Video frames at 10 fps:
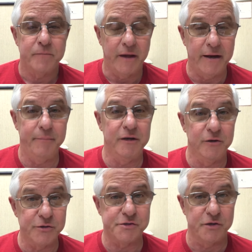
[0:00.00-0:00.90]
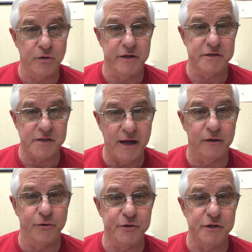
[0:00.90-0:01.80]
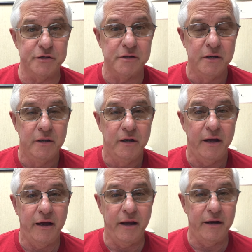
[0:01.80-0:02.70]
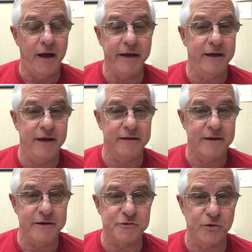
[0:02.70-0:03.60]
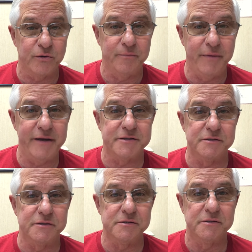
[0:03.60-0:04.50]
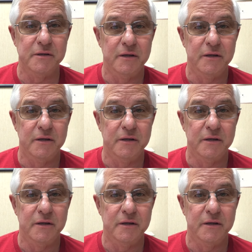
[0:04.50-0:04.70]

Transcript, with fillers: And I mean, they're serious allergies, and I can't take certain medicines,